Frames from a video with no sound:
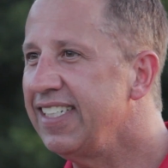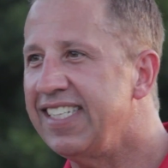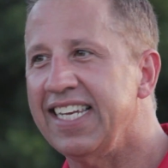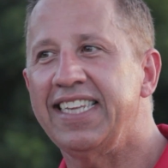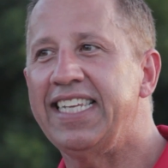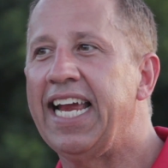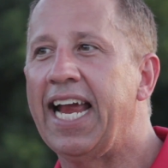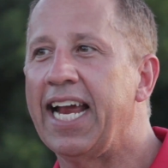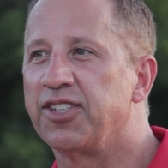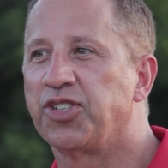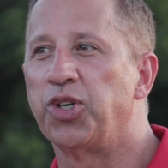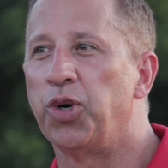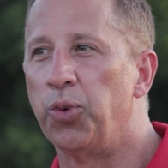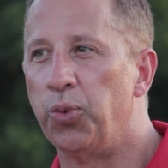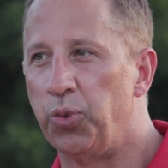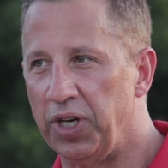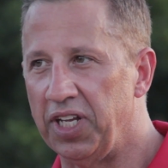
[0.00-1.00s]
isn't the
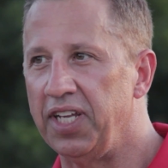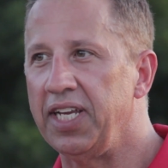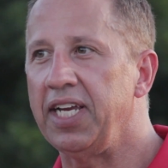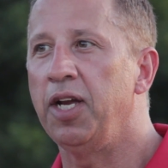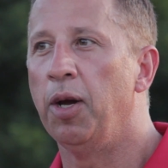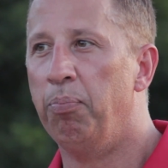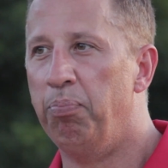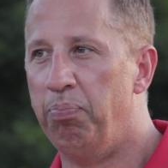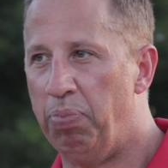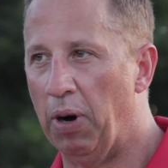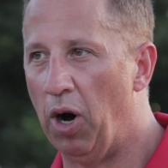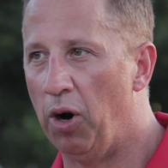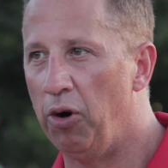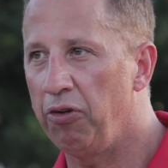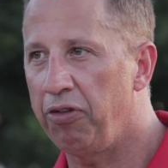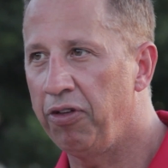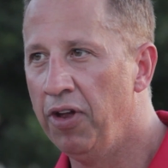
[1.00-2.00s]
answer really
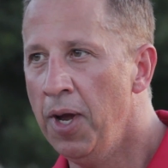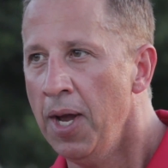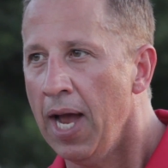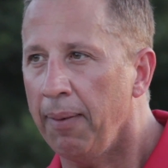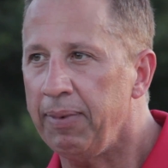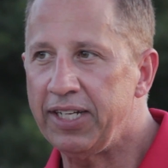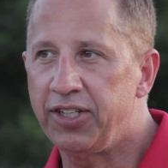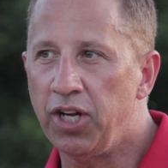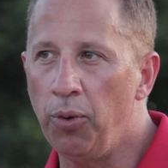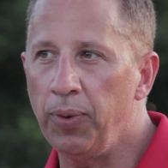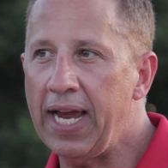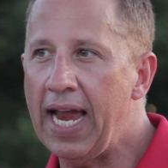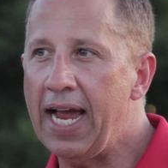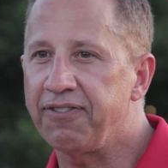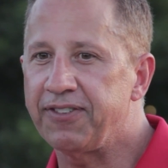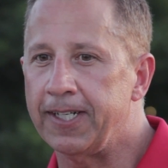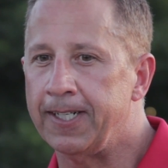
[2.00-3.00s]
both? I mean, don't we
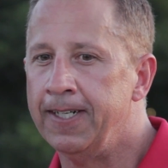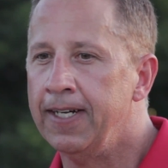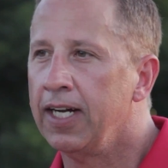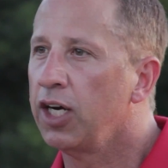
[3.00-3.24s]
have to